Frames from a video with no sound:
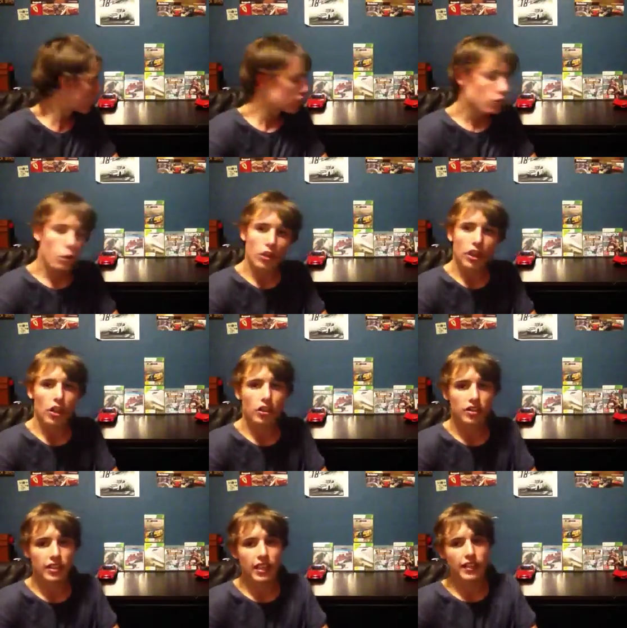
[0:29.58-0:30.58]
was
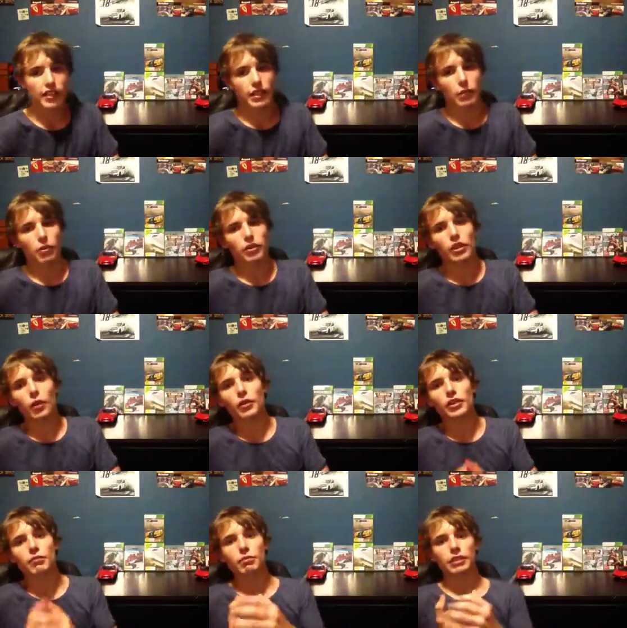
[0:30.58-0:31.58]
only saying that they were
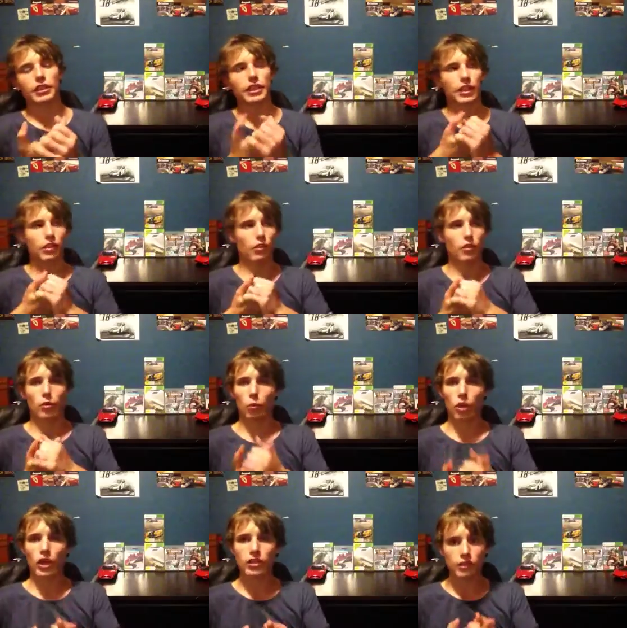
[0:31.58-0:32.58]
going to bring it out on the
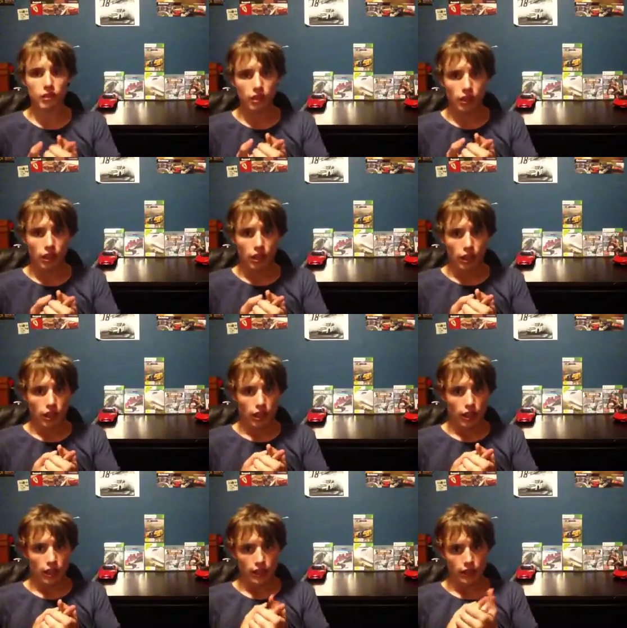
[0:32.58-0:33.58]
One
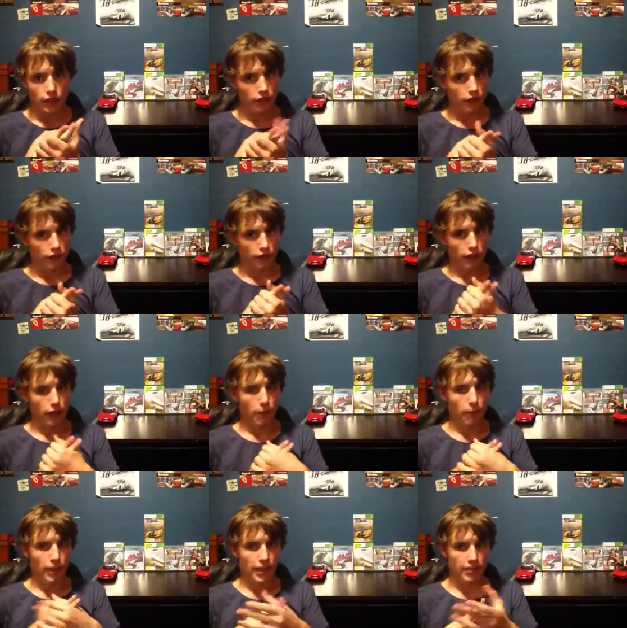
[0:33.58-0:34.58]
and the
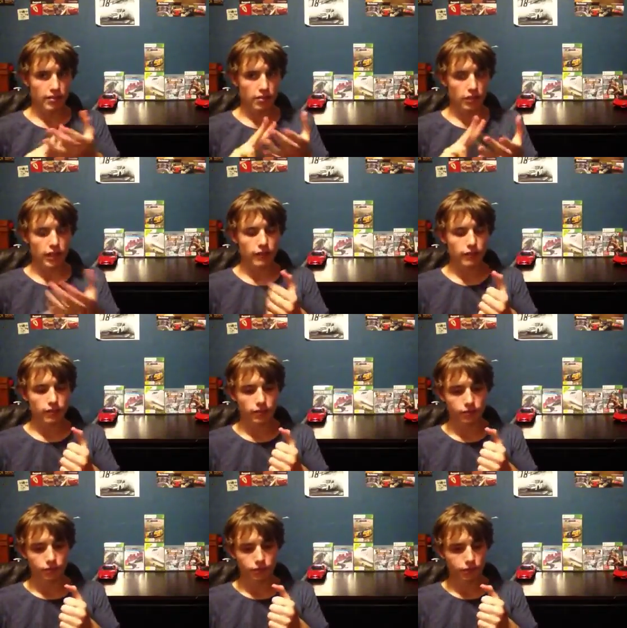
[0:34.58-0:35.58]
ps3,
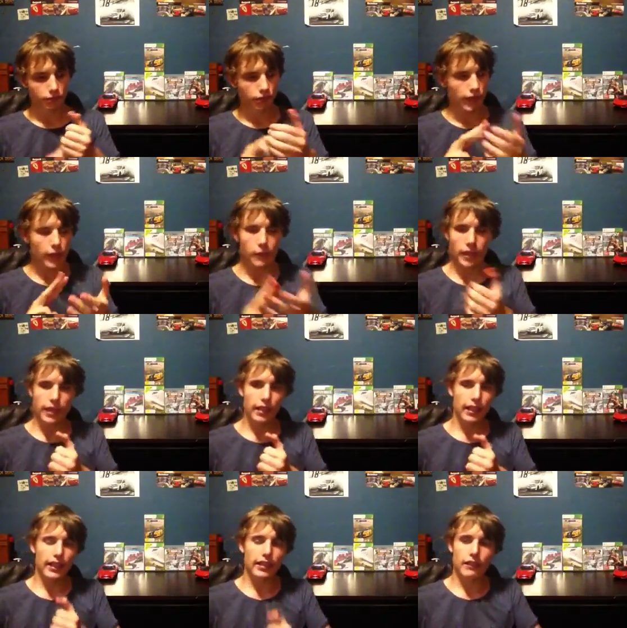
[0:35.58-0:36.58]
but
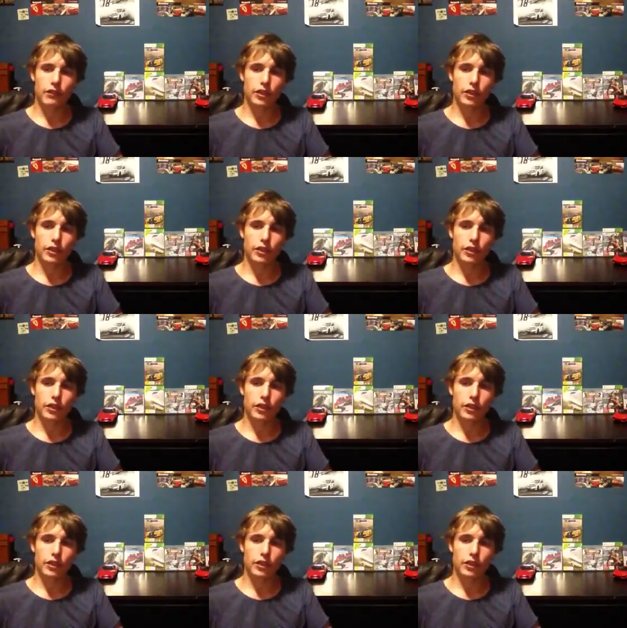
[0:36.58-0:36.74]
they've